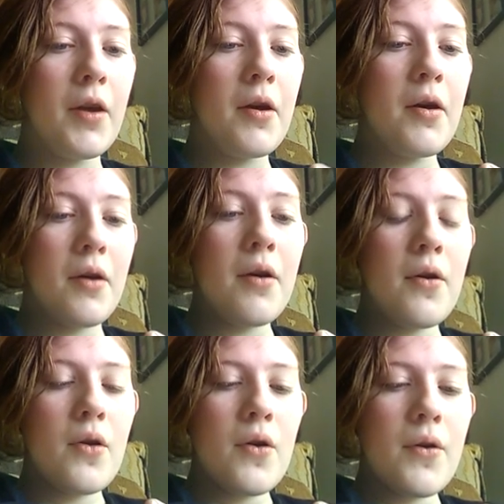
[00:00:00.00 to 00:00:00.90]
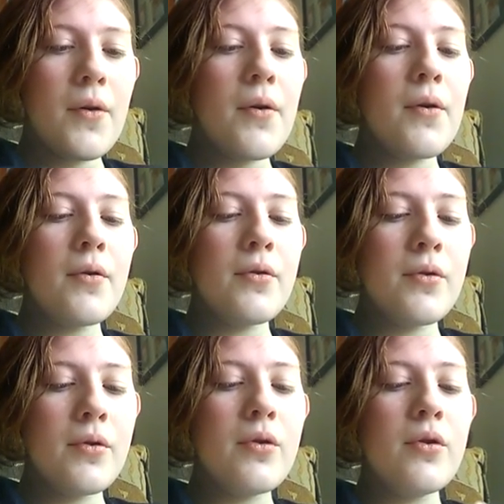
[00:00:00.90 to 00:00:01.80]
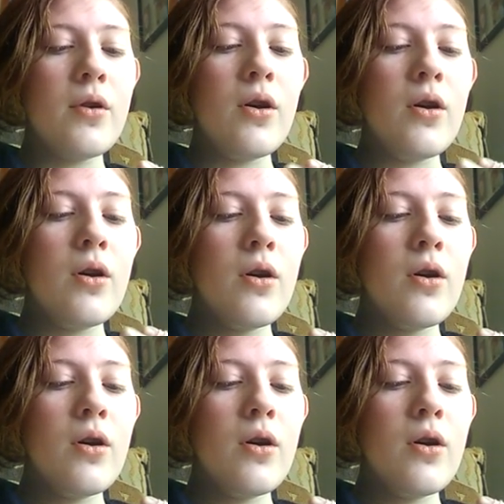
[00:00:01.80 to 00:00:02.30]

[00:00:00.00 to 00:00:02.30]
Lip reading: Nobody speaks.